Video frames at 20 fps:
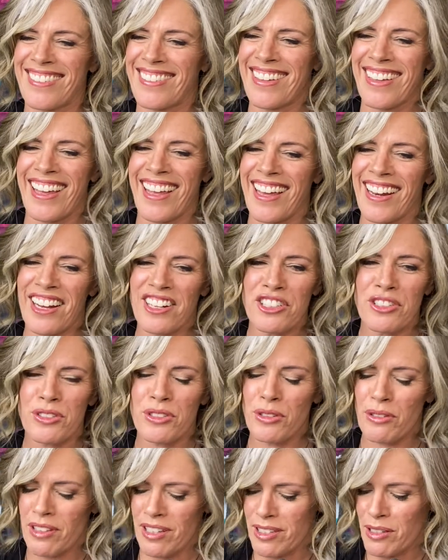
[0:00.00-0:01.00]
Cannot do
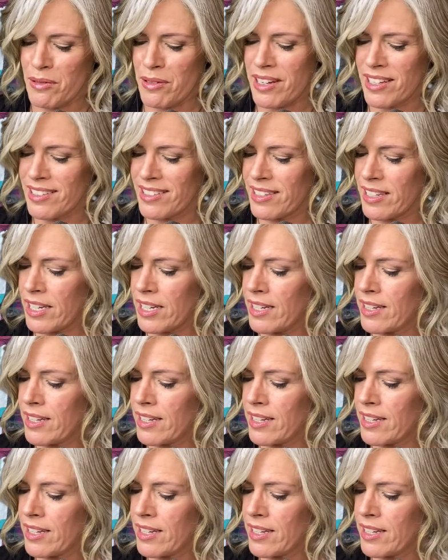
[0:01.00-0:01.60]
two things at once.